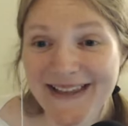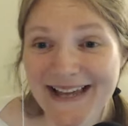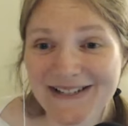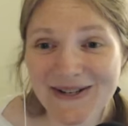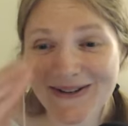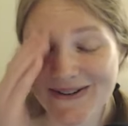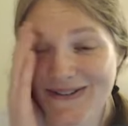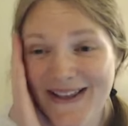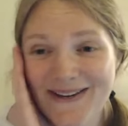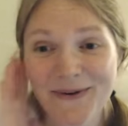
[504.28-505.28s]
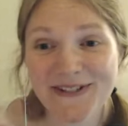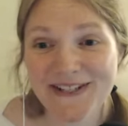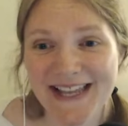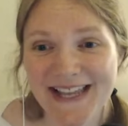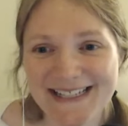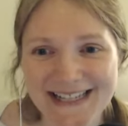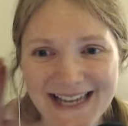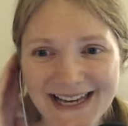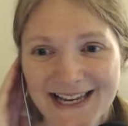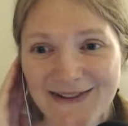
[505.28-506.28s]
that too. Like, did they see
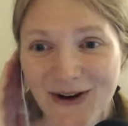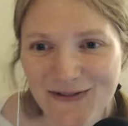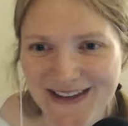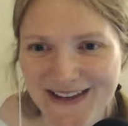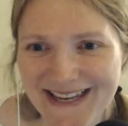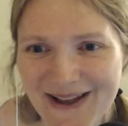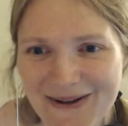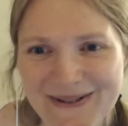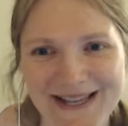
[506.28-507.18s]
any of our videos?